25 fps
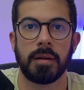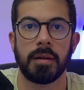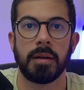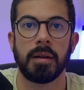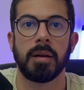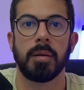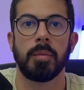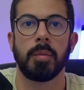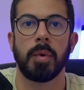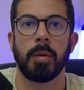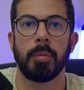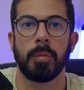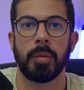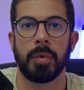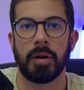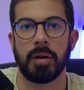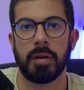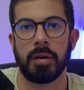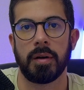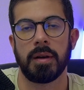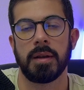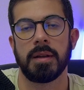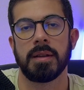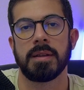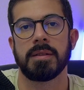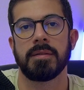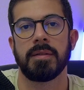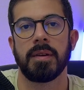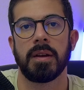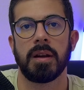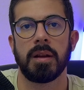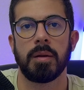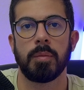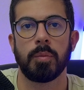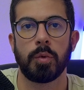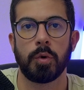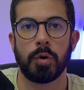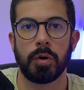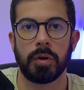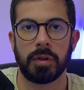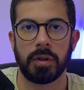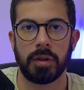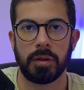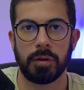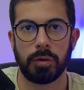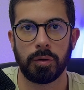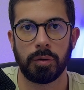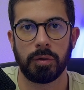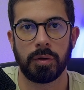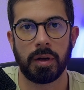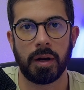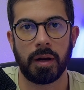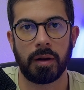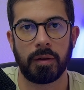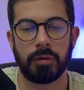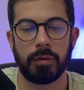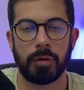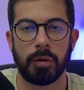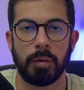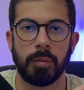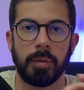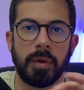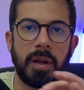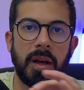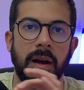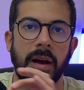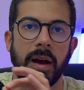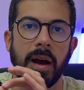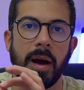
Remember, it's very important to drag from the